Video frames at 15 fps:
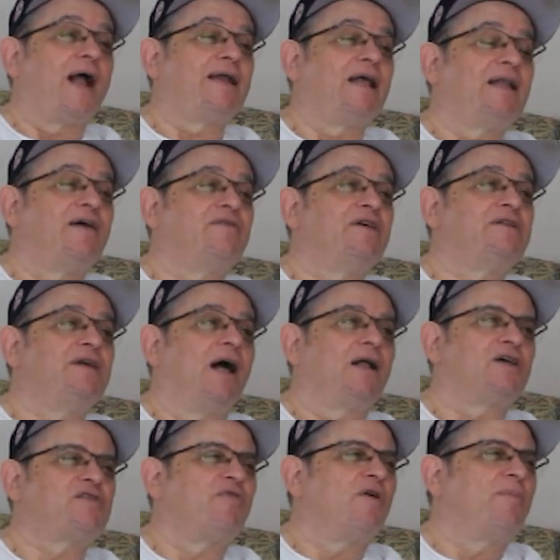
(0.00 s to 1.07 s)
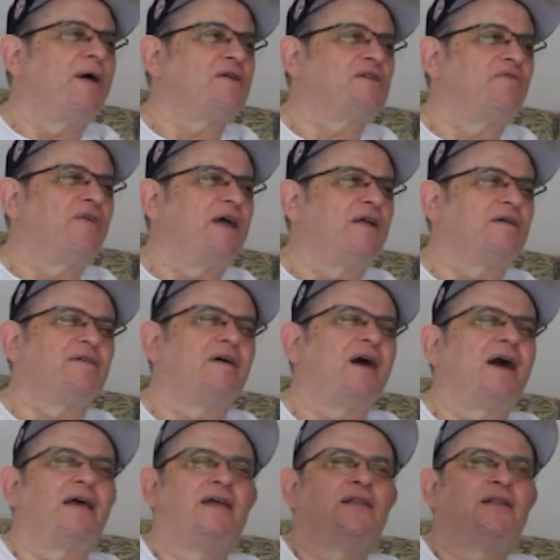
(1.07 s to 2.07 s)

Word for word: Randy lived in Douglasville, Pennsylvania,